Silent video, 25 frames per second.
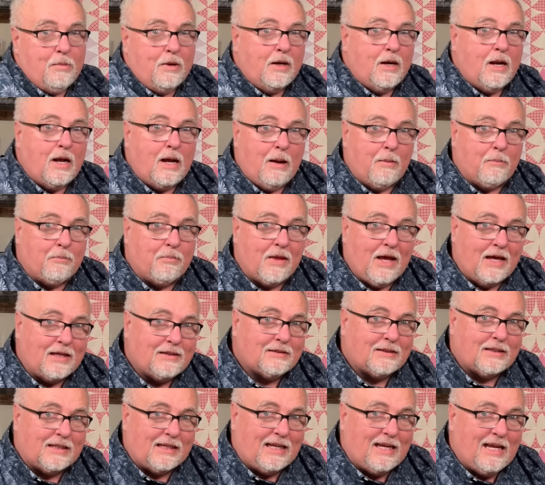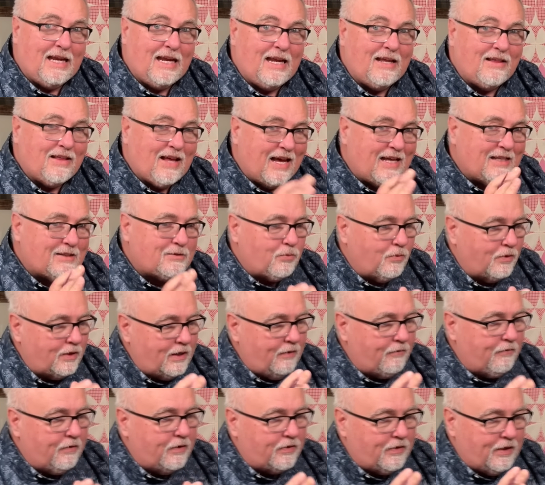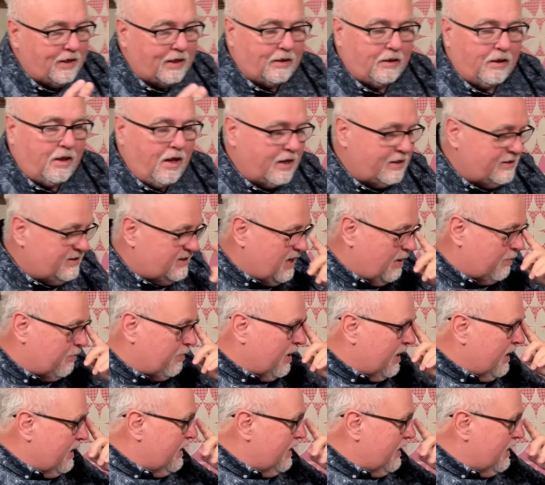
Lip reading: it up, that's the key. That's when everything lines up.